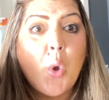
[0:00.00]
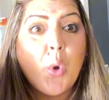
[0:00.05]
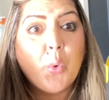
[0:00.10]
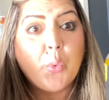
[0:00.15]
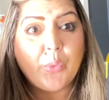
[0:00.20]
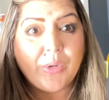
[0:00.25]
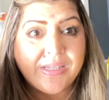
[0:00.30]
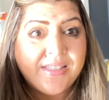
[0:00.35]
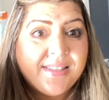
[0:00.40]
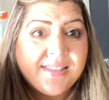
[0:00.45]

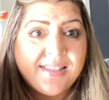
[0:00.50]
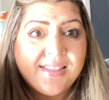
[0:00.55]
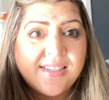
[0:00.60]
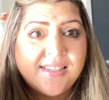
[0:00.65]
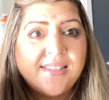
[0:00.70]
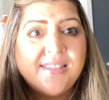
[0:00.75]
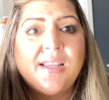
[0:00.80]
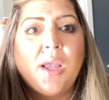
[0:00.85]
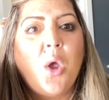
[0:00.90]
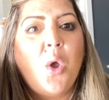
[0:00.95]

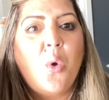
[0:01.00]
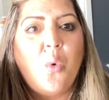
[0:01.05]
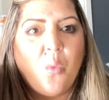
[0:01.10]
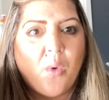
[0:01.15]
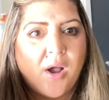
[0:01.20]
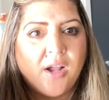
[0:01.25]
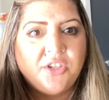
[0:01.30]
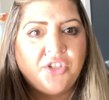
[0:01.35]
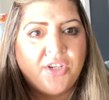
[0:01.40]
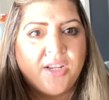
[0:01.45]
Rinseless
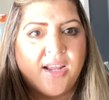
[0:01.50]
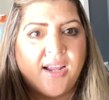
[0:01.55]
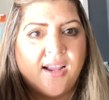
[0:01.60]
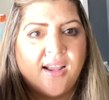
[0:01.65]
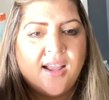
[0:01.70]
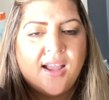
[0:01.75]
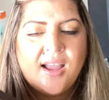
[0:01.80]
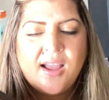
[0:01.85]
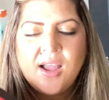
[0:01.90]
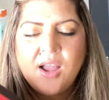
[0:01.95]
washing.
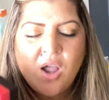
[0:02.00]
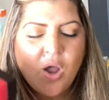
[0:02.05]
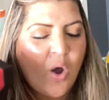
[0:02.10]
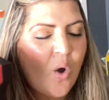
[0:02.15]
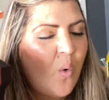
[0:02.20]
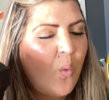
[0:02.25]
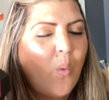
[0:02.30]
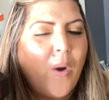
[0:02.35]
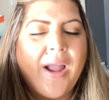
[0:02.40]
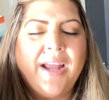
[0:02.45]

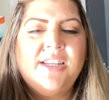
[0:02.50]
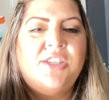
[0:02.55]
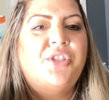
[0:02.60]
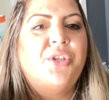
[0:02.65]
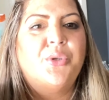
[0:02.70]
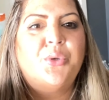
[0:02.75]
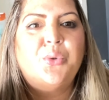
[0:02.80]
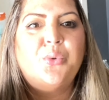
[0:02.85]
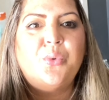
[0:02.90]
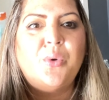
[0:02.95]
Why
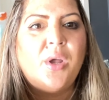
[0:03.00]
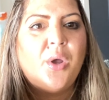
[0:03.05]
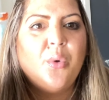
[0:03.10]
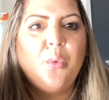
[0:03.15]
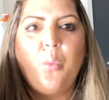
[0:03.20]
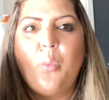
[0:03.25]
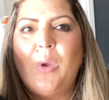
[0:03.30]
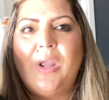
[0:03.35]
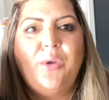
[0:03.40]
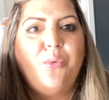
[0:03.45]
do
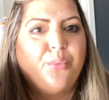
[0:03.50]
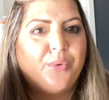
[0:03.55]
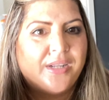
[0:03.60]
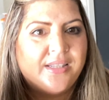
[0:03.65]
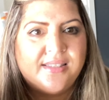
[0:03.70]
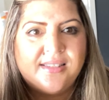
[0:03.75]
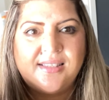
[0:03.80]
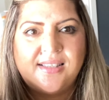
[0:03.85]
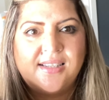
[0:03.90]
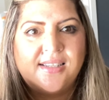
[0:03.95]
we
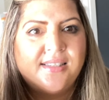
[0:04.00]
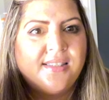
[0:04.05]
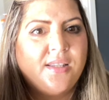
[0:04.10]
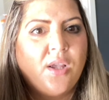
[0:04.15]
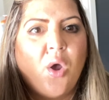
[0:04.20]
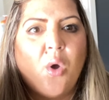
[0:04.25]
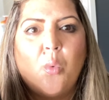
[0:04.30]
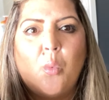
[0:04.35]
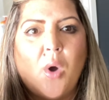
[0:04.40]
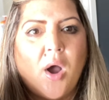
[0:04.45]
rinseless
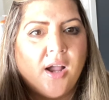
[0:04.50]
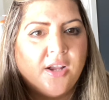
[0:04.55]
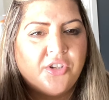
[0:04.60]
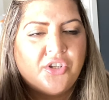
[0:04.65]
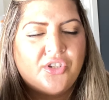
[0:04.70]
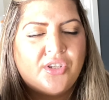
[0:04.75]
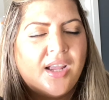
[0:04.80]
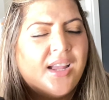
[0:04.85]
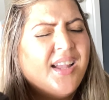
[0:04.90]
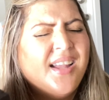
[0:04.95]

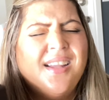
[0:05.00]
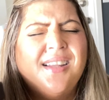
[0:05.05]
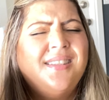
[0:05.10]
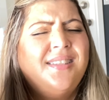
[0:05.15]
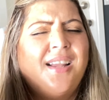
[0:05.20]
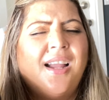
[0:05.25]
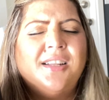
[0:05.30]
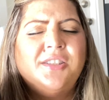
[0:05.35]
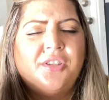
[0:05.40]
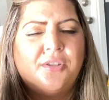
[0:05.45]
wash?
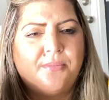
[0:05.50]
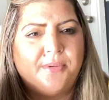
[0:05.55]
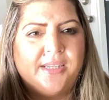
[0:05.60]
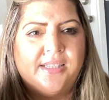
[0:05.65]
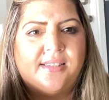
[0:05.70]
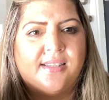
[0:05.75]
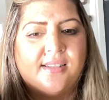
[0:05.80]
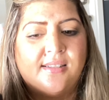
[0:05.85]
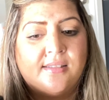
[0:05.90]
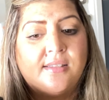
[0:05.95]
Tons of
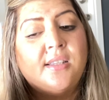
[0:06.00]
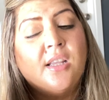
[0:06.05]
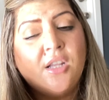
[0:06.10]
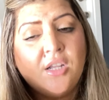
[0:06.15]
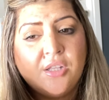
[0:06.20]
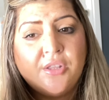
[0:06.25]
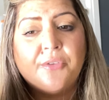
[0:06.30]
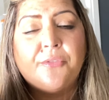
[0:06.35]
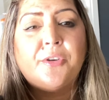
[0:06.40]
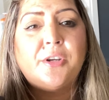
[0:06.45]
reasons.
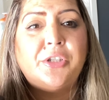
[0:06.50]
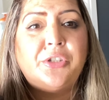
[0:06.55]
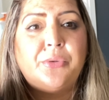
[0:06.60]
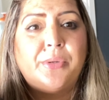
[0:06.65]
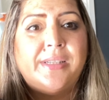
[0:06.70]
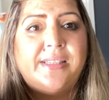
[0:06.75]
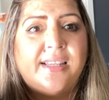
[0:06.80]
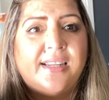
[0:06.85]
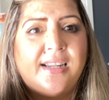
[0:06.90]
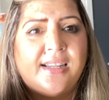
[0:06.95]
The first
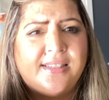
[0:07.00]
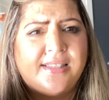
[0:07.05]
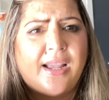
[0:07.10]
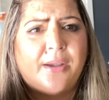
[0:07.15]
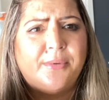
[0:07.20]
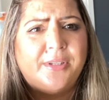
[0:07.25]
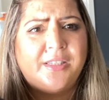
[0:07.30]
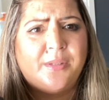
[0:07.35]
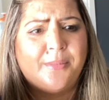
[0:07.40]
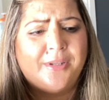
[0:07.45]
reason, as I
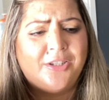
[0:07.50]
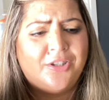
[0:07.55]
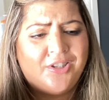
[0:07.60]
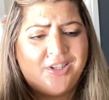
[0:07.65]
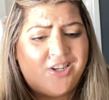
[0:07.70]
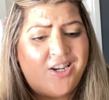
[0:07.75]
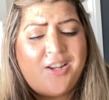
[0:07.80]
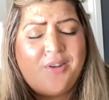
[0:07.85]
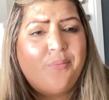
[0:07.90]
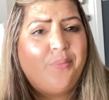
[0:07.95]
was
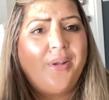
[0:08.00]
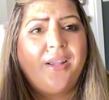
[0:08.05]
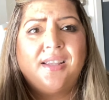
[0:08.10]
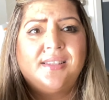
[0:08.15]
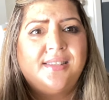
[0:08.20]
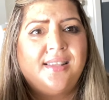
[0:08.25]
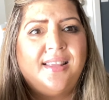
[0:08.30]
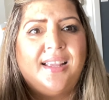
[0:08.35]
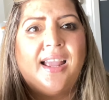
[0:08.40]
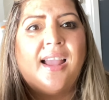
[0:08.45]
mentioning, because
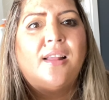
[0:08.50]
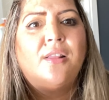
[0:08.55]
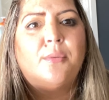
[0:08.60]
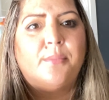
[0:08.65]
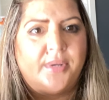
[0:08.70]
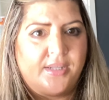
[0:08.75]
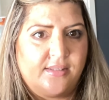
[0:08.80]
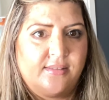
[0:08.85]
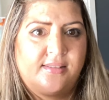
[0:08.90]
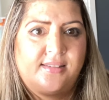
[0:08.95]
of the
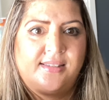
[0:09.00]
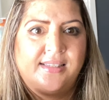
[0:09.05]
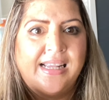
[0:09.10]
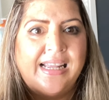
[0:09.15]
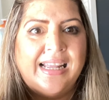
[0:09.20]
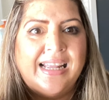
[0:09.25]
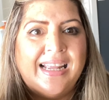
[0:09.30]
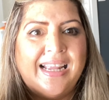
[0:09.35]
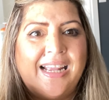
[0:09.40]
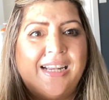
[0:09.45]
elements.
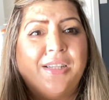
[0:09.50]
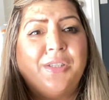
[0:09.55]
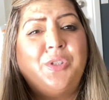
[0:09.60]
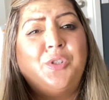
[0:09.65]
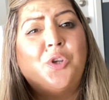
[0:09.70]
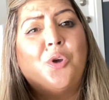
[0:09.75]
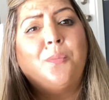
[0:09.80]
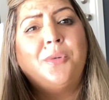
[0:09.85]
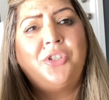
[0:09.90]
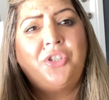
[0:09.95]
It is
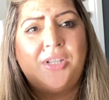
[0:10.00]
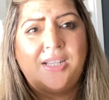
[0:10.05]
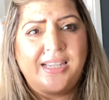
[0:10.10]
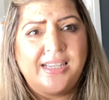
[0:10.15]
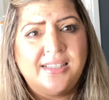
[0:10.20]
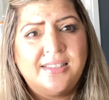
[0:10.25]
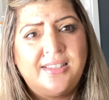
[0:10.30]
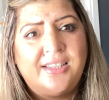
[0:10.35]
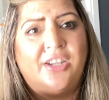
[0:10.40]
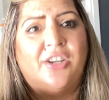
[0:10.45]
so much
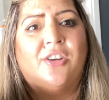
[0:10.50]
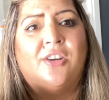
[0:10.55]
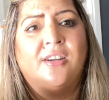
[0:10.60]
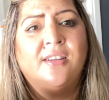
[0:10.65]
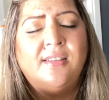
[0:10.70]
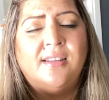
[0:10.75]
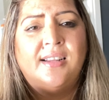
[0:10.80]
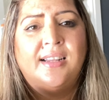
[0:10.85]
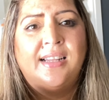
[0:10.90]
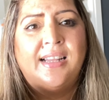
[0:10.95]
easier
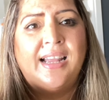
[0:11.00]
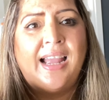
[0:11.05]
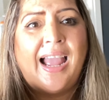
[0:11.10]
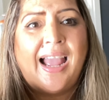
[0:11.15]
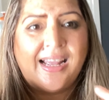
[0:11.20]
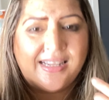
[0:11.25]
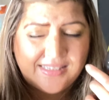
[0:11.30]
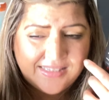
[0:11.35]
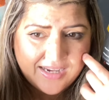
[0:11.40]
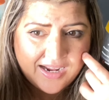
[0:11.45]

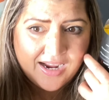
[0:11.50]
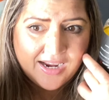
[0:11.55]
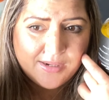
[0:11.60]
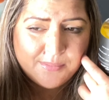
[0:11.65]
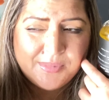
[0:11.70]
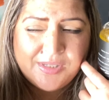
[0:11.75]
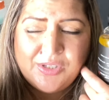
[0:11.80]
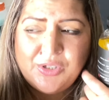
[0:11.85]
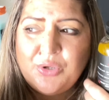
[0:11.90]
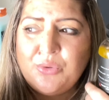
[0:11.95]
at
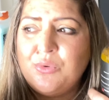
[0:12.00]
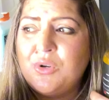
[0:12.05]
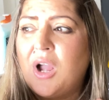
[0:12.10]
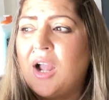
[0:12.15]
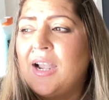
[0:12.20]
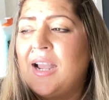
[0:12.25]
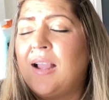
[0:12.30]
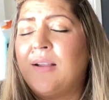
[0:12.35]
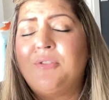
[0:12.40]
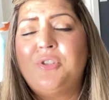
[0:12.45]
times to
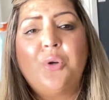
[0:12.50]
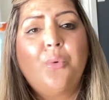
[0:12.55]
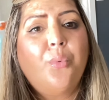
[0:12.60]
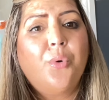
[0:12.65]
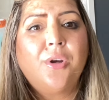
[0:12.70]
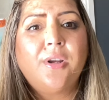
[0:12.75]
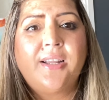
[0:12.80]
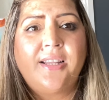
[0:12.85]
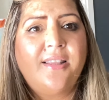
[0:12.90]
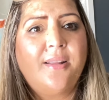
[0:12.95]
not have to
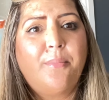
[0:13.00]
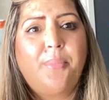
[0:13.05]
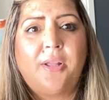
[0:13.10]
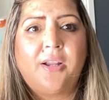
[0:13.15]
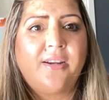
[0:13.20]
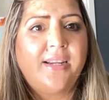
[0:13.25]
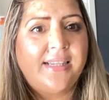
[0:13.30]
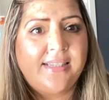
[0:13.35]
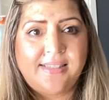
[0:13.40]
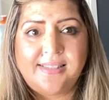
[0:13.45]
work in the
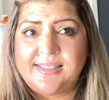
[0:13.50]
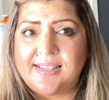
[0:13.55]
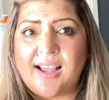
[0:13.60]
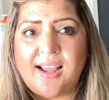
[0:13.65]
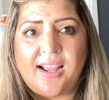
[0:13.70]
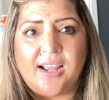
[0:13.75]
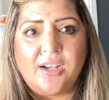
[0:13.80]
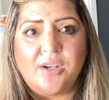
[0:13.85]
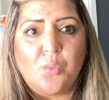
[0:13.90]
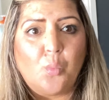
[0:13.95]
blaring
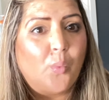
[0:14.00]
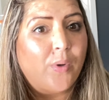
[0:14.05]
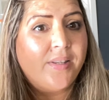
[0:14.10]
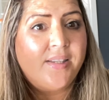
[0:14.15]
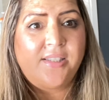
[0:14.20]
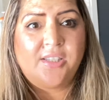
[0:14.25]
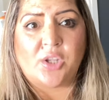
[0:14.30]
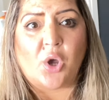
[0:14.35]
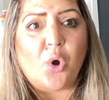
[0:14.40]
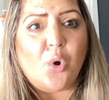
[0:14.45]
sun with
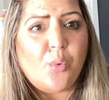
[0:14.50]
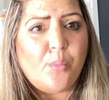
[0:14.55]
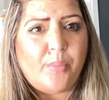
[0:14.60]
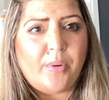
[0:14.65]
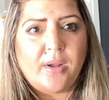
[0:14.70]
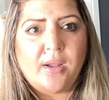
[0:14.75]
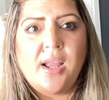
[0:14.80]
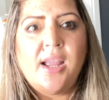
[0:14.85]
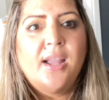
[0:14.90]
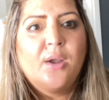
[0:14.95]
soap,
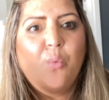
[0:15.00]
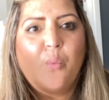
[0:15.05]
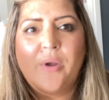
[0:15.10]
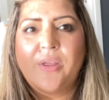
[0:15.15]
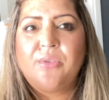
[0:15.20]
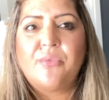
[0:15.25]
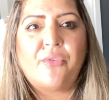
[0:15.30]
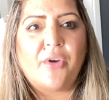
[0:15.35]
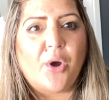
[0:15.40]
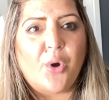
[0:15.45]

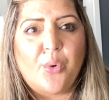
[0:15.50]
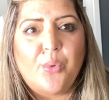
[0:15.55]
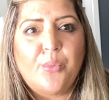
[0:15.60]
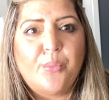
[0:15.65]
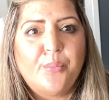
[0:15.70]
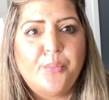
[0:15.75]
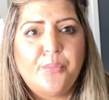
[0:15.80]
with foam.